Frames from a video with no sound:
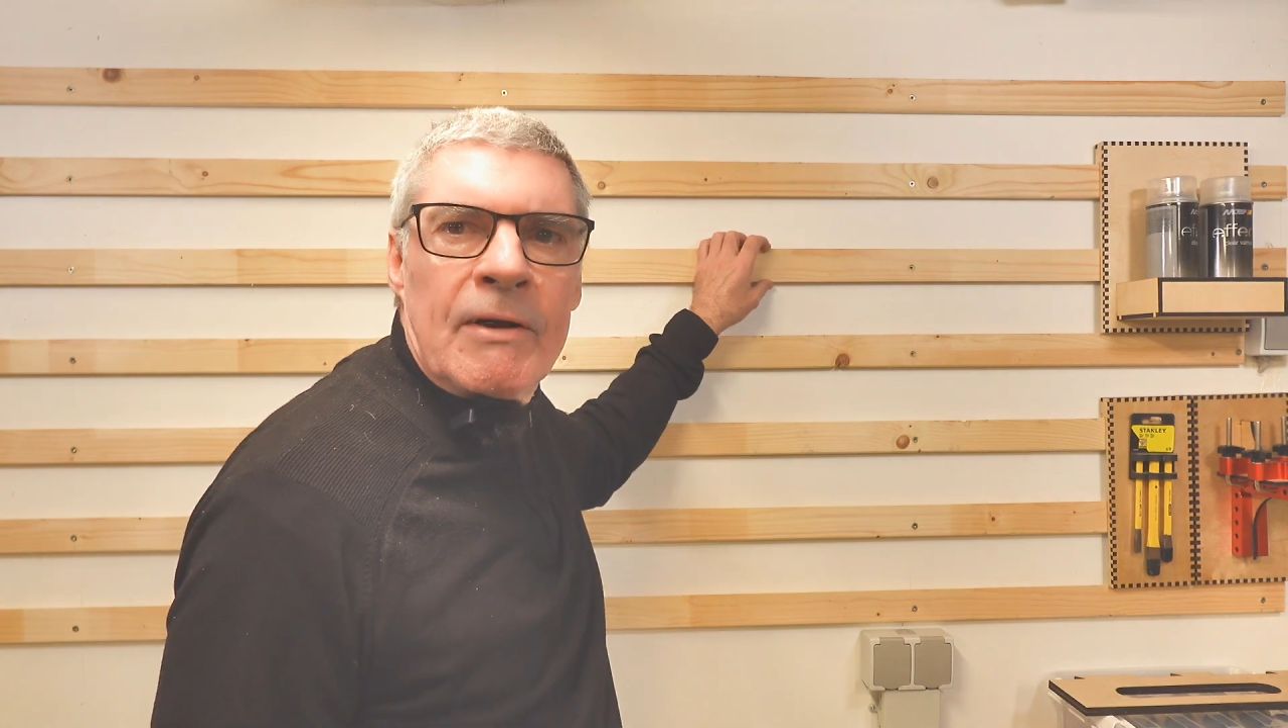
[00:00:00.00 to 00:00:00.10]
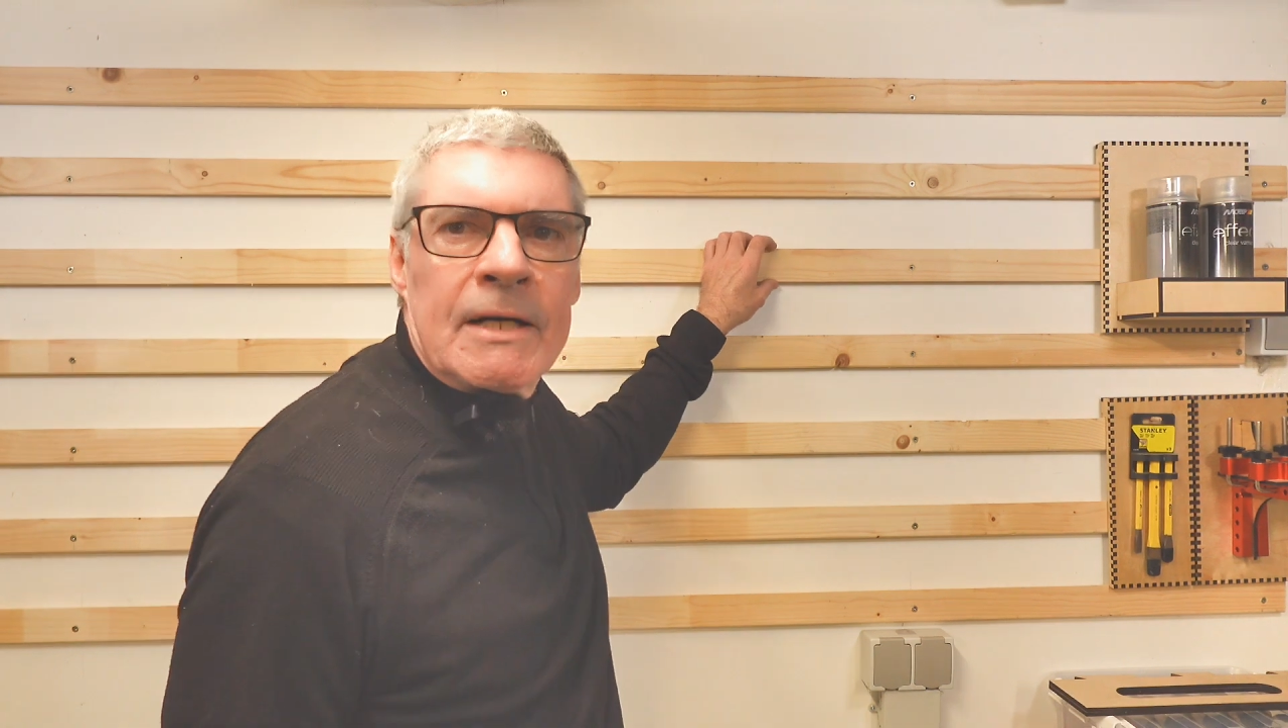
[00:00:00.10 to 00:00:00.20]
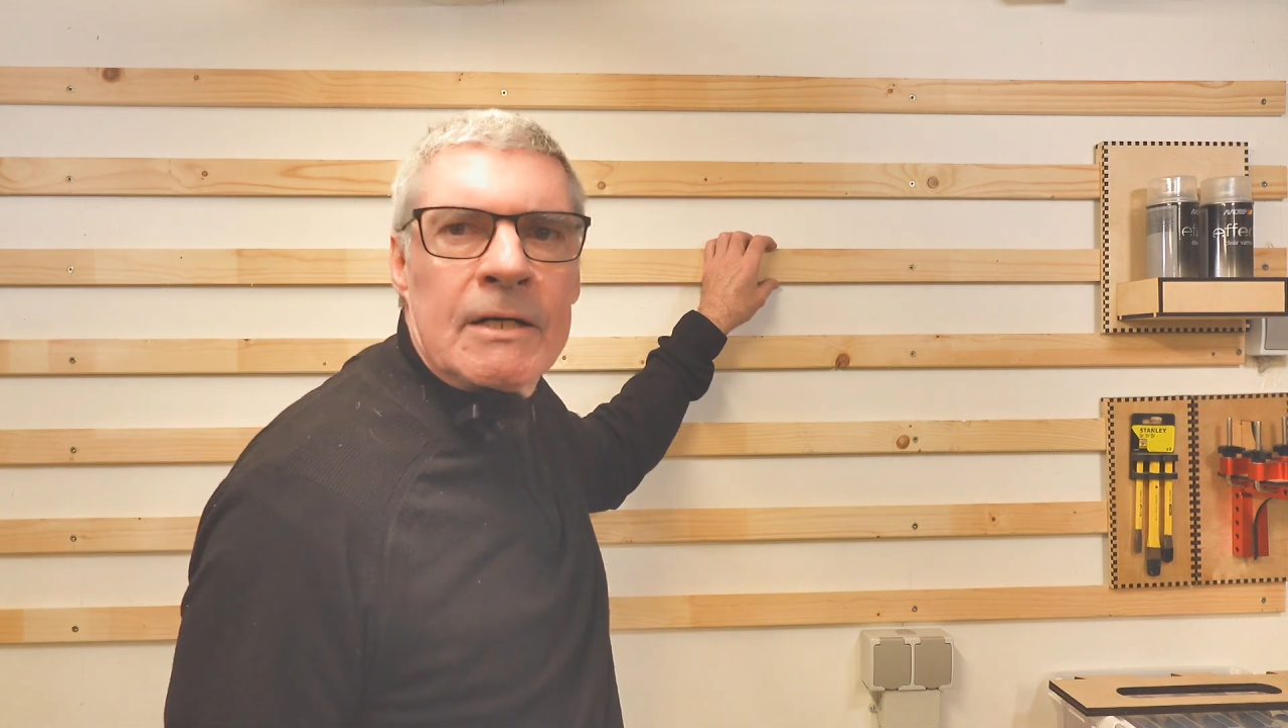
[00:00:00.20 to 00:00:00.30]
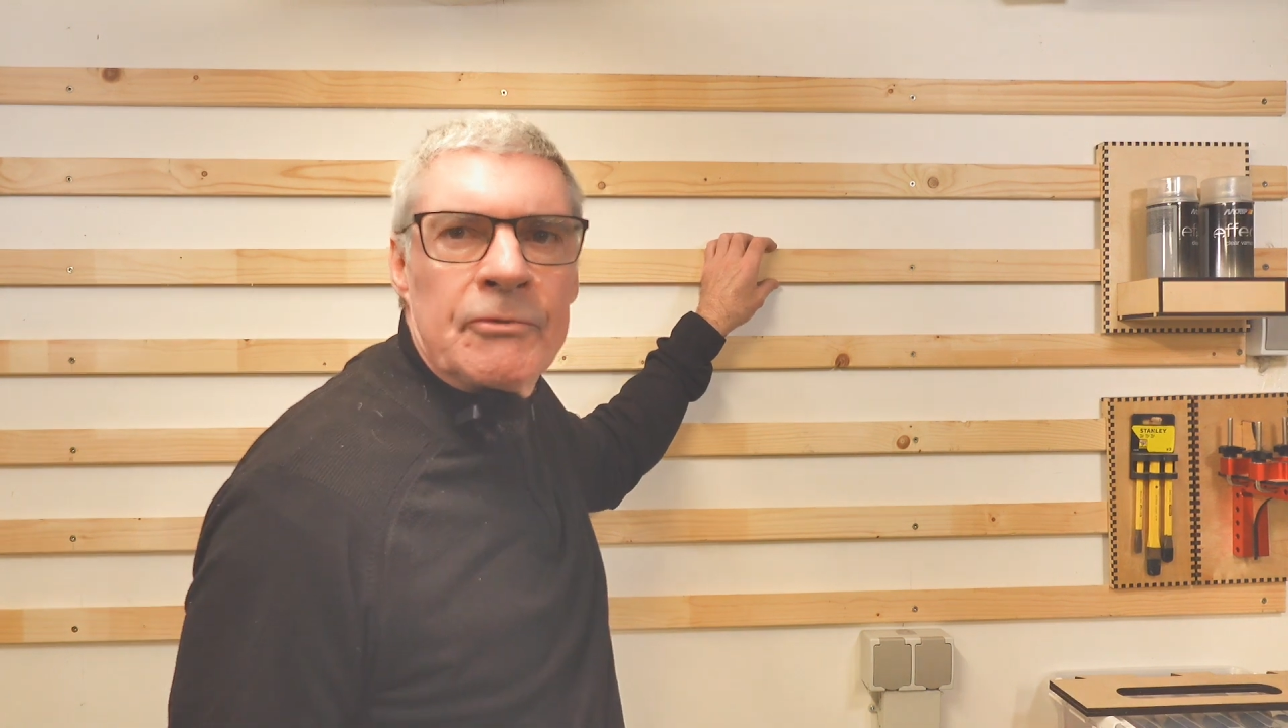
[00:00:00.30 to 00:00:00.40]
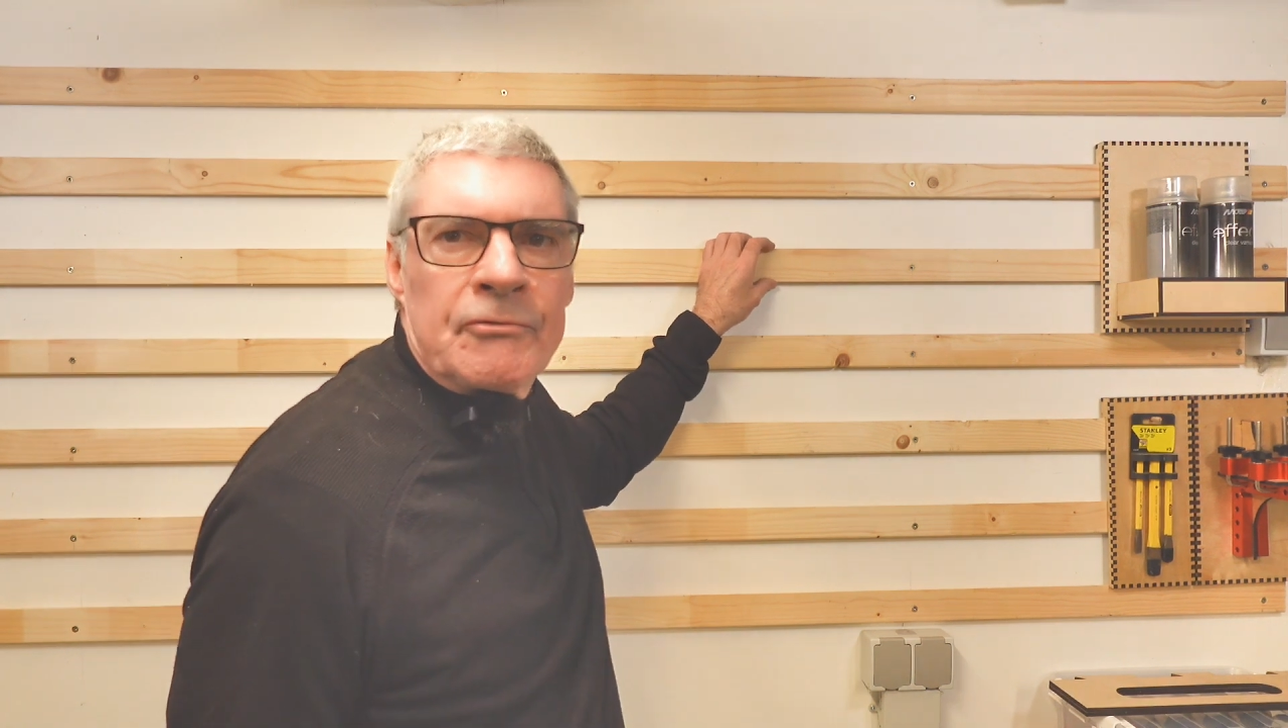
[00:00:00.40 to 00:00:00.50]

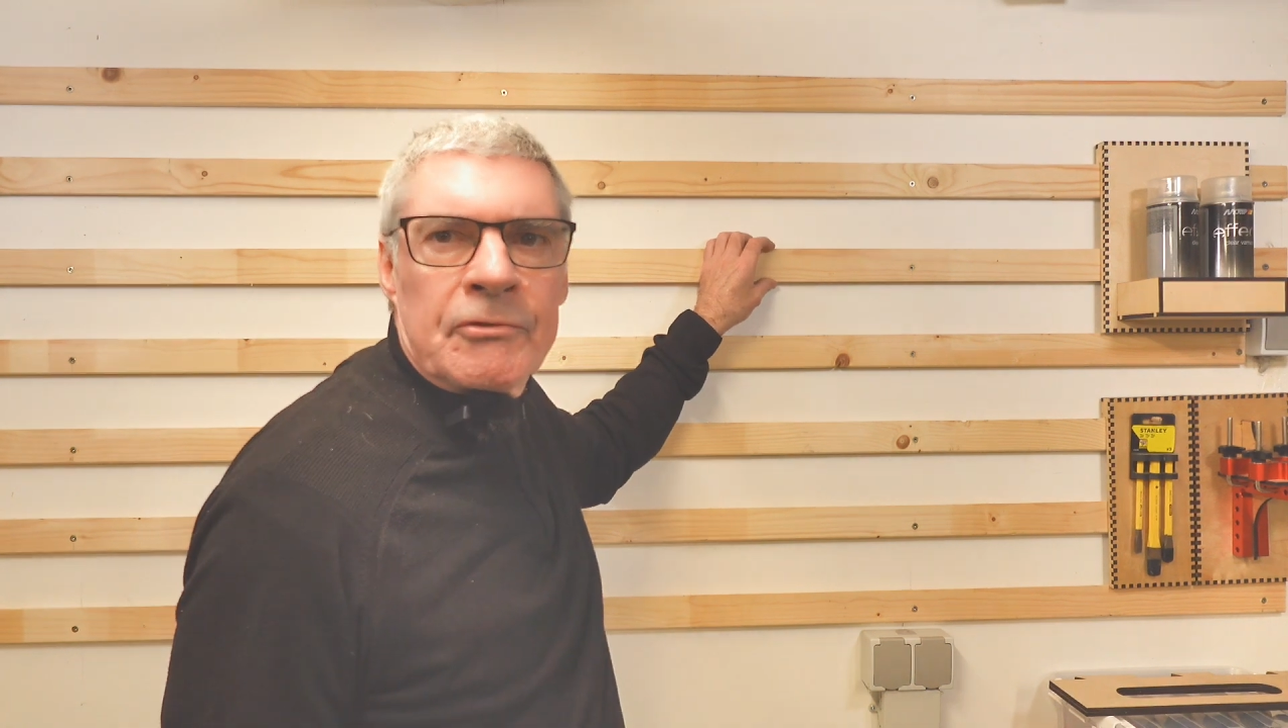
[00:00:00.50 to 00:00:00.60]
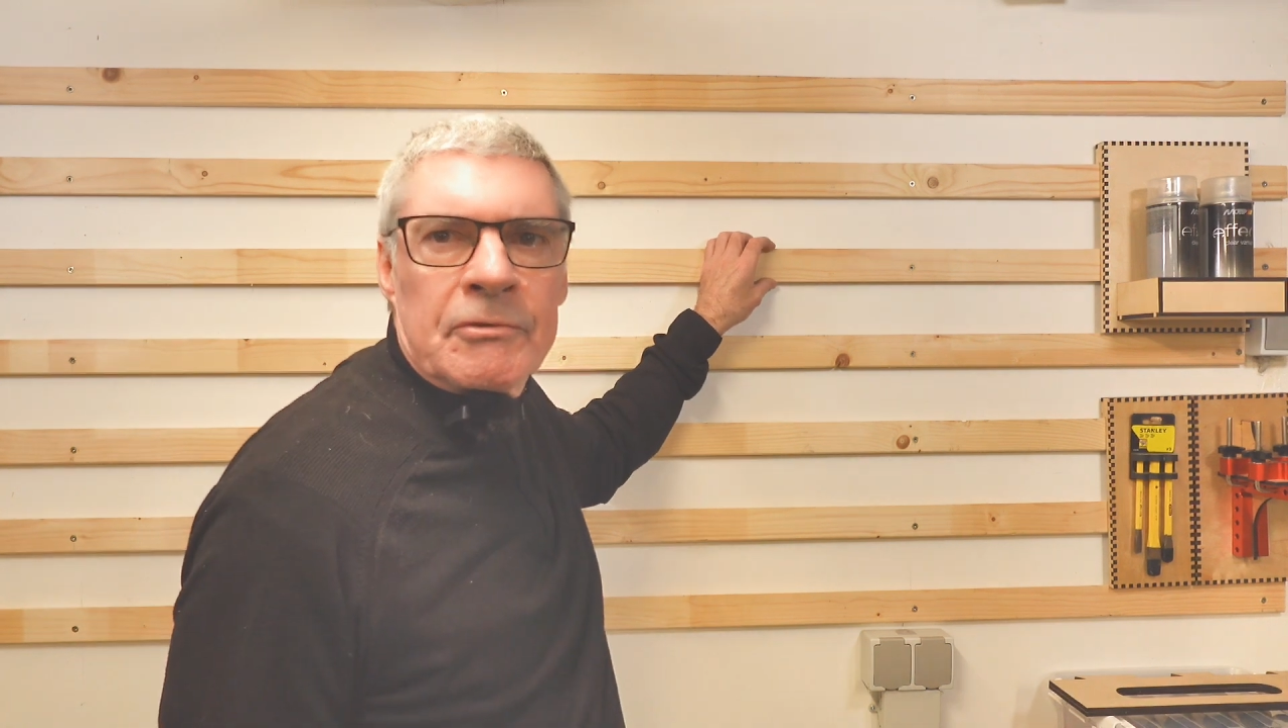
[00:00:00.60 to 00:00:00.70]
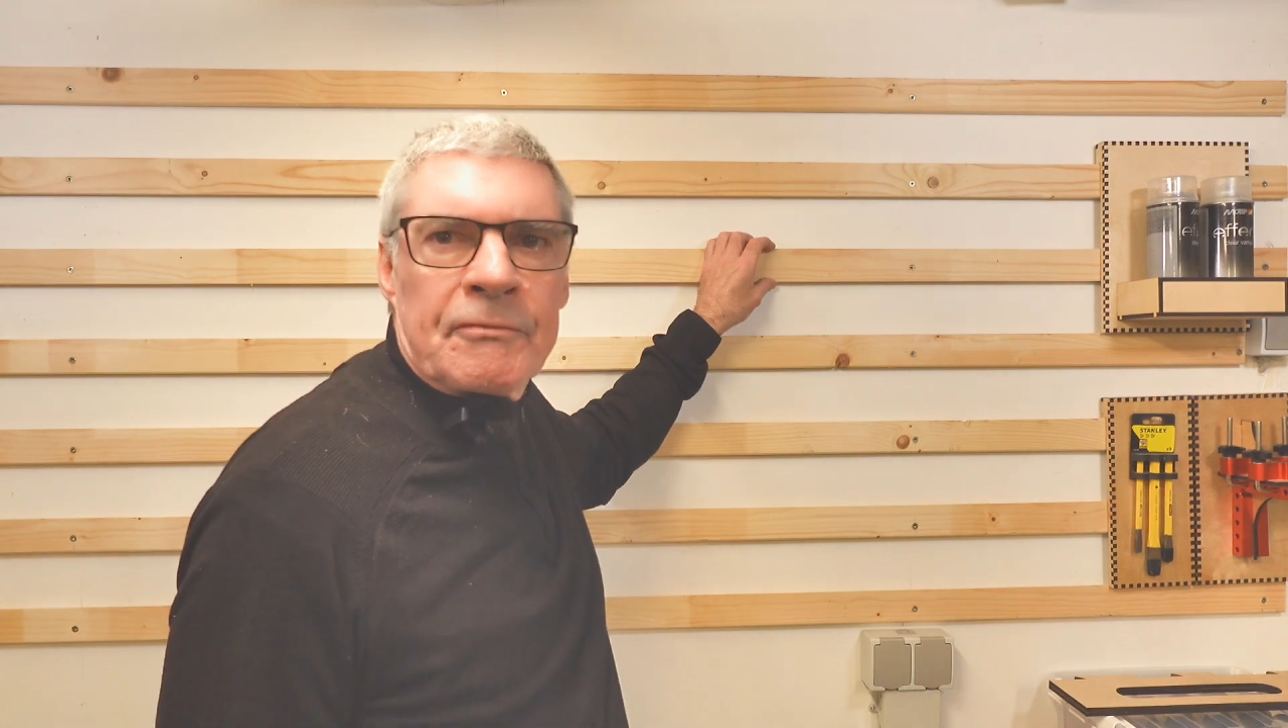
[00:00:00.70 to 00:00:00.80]
around